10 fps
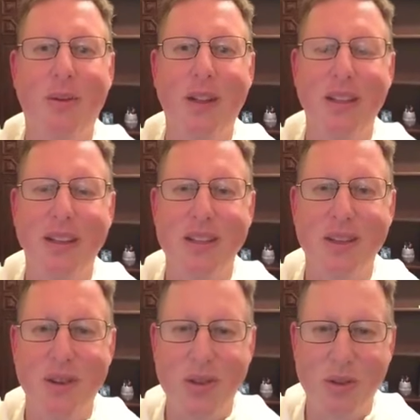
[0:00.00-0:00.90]
Well, it's
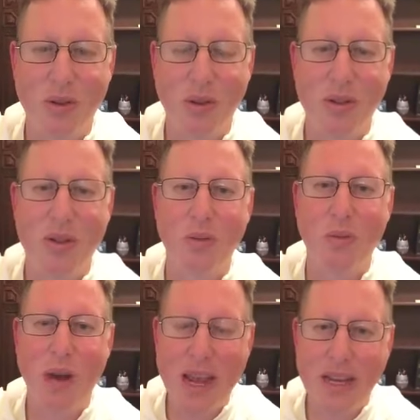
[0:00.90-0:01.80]
also good to
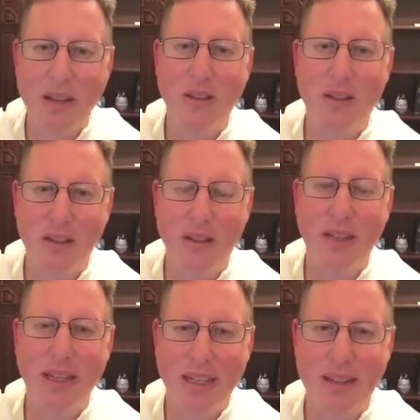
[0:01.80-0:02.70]

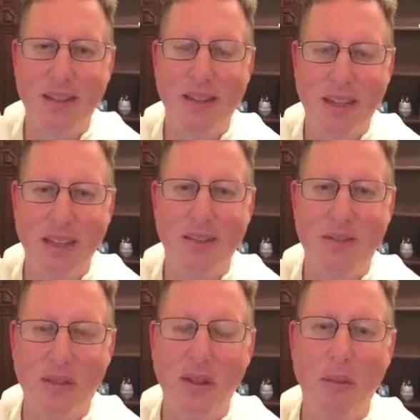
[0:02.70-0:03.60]
regularly
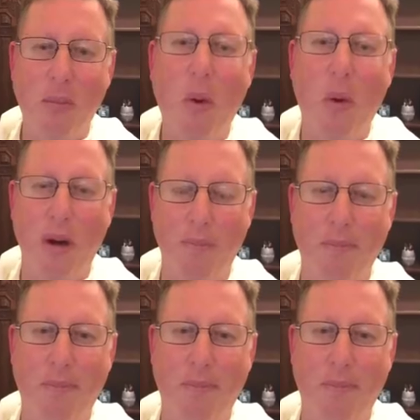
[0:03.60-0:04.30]
give to the poor,